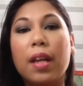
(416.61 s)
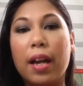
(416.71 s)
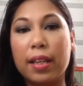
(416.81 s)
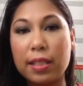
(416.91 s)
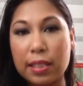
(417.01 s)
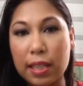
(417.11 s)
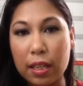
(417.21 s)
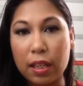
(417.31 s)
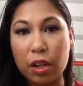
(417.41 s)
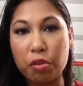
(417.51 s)
I can
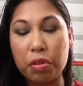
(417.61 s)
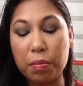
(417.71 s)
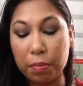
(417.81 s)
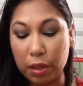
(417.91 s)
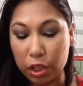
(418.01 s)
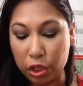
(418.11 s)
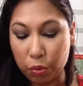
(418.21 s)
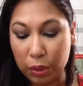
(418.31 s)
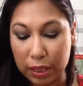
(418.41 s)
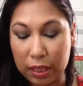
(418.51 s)
set that cream blush
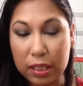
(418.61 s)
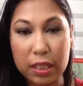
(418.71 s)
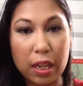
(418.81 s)
with this